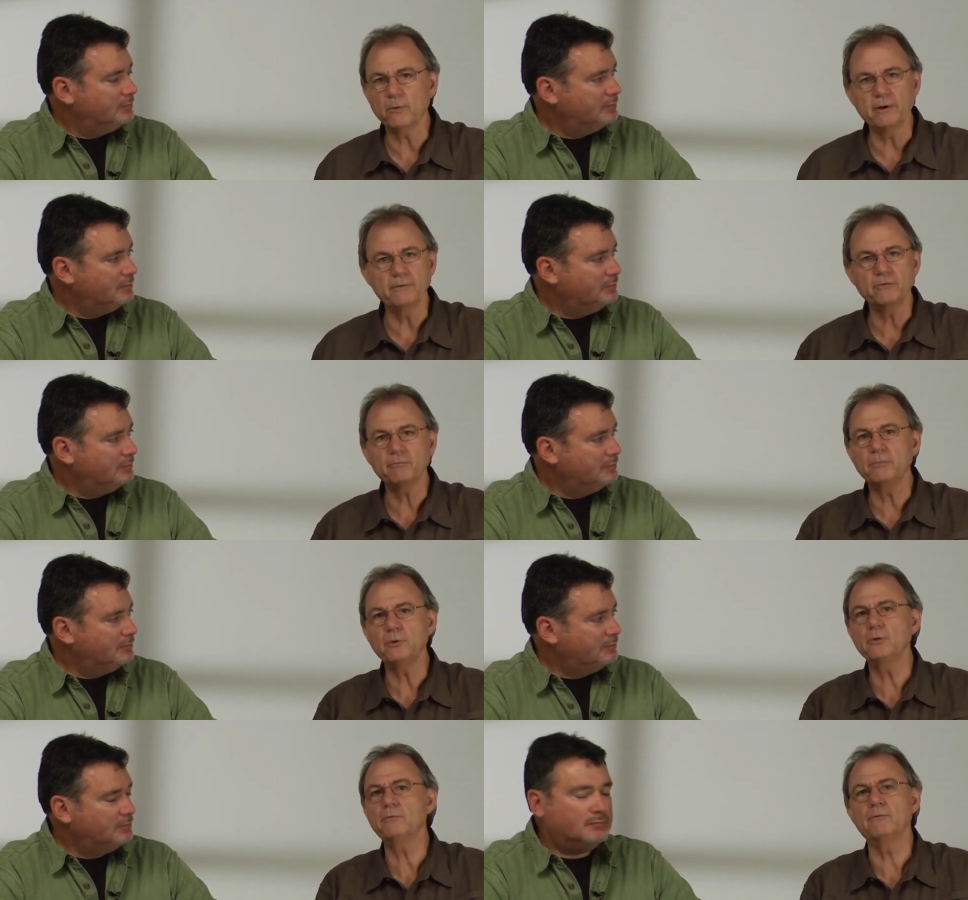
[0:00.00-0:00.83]
Speaker 1: wearing this
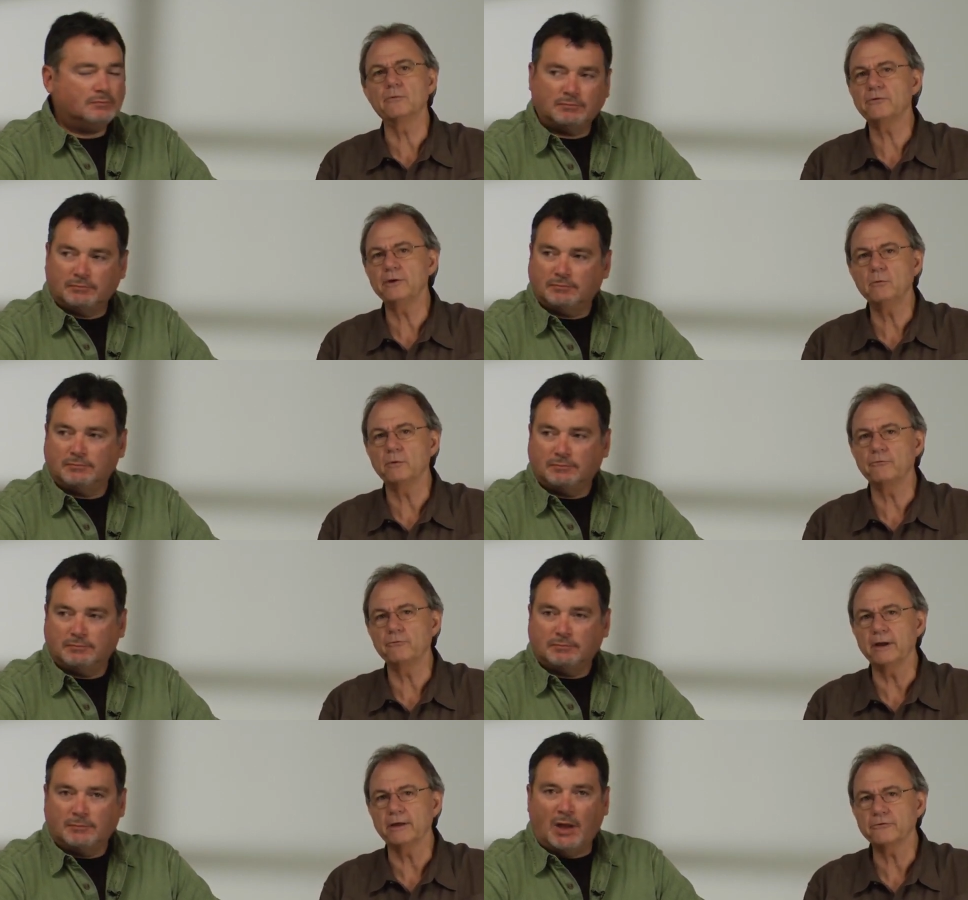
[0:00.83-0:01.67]
beautiful sequin
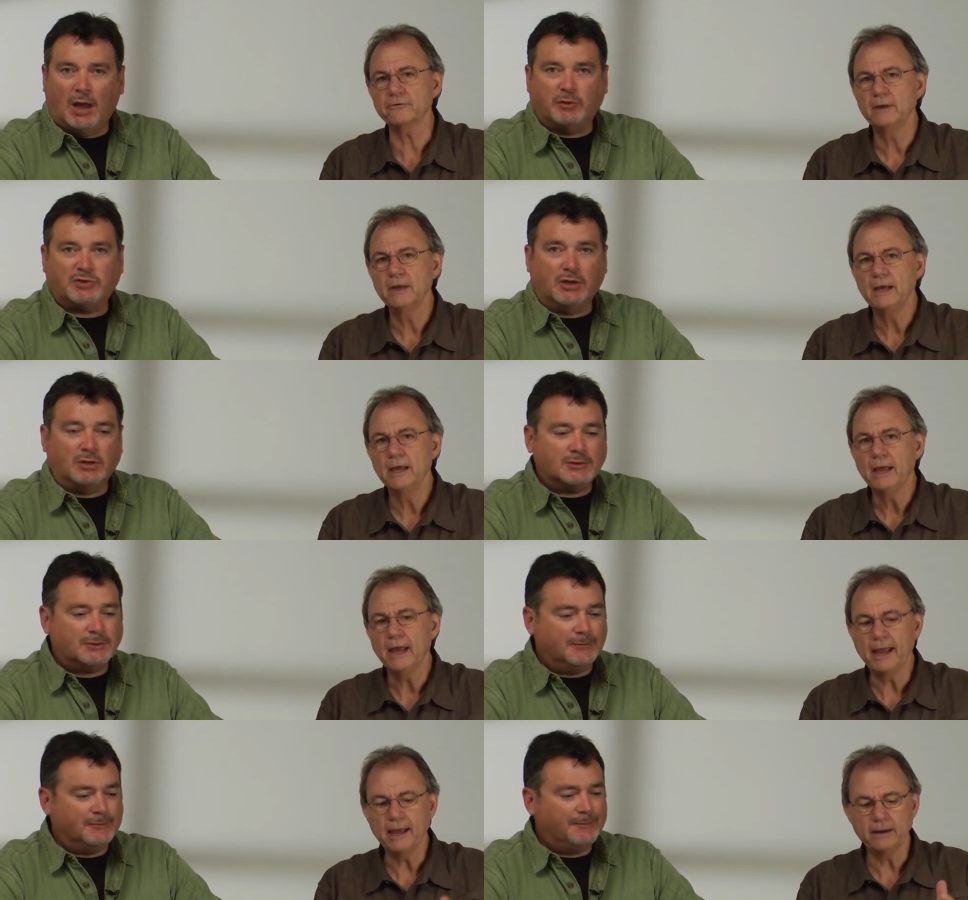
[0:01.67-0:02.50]
dress. Yeah, it was
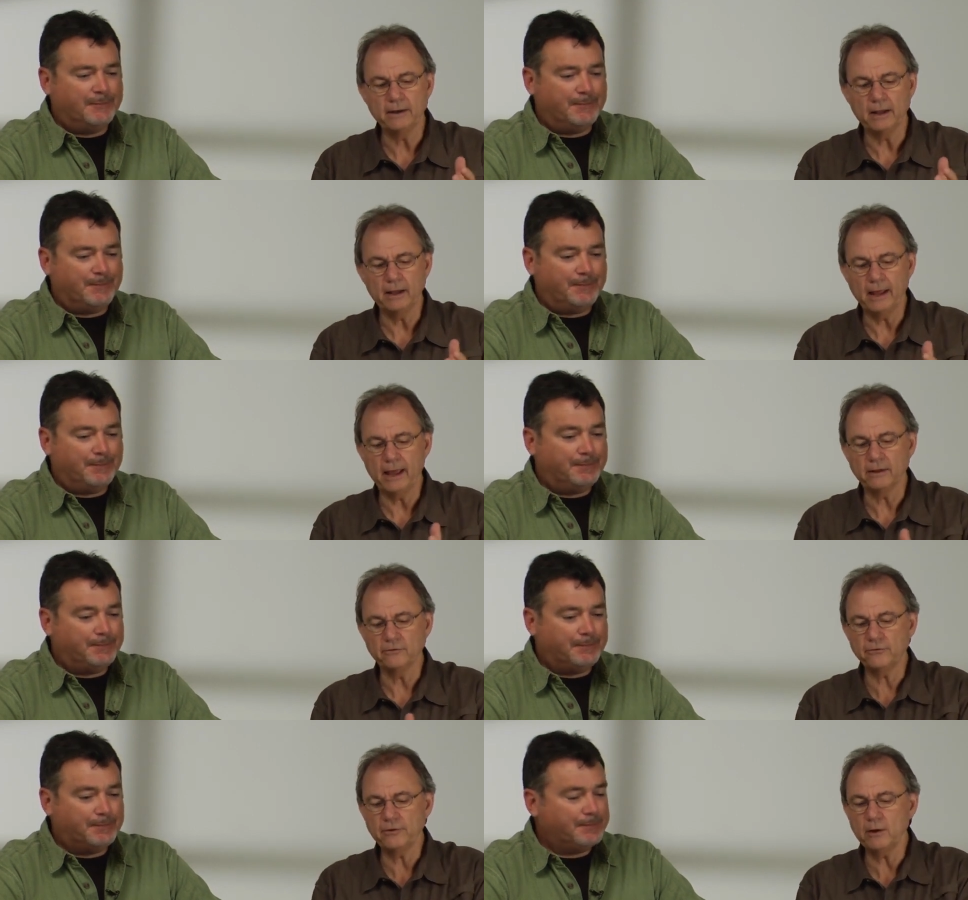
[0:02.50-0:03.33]
nice. And,
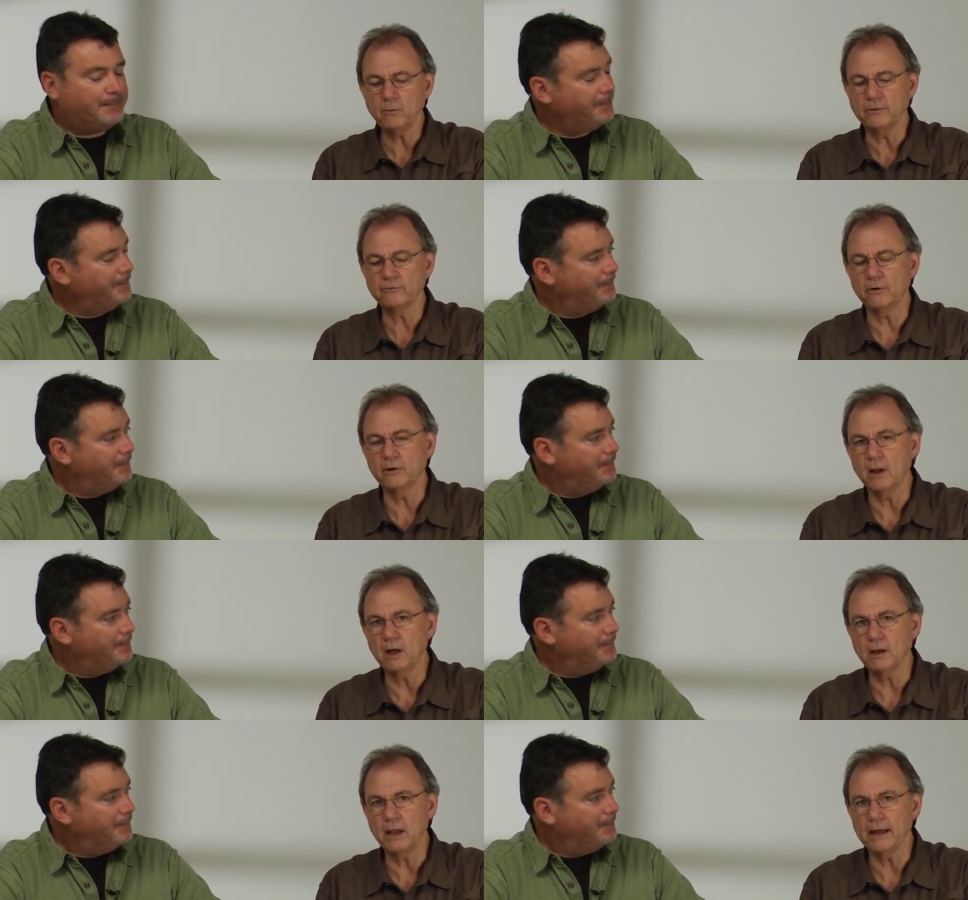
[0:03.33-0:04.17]
and sequins are a
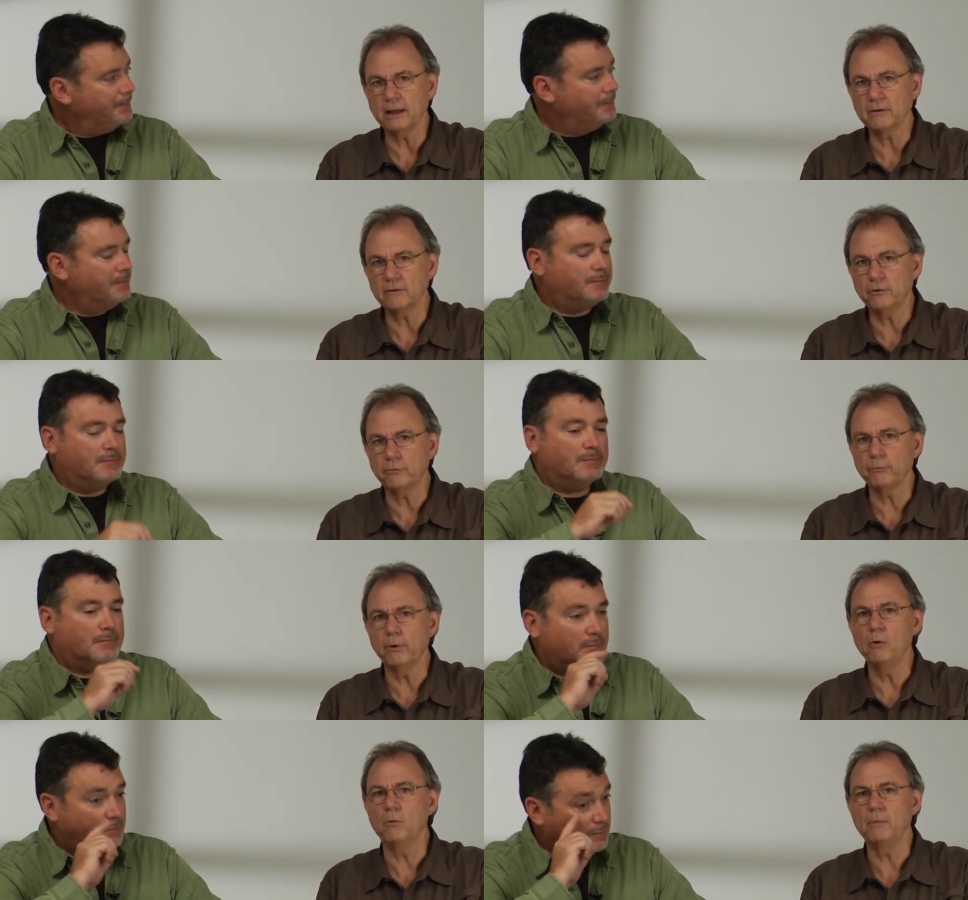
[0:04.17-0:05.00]
lot like
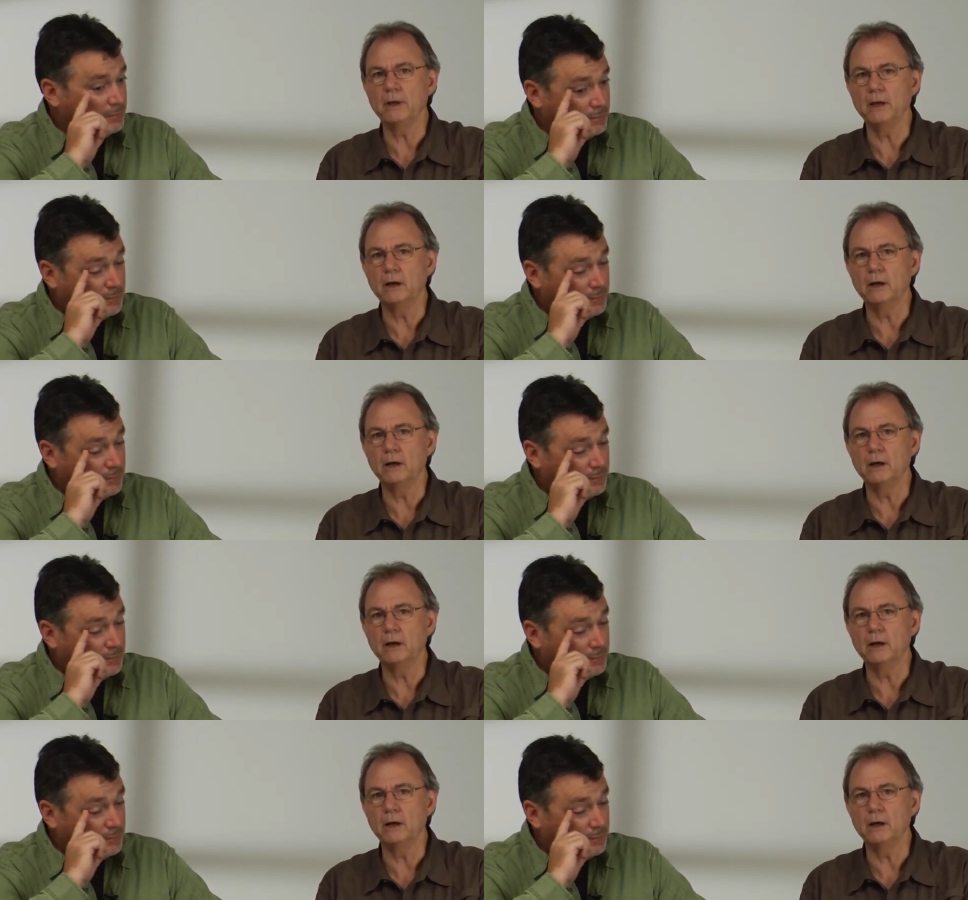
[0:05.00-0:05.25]
chrome.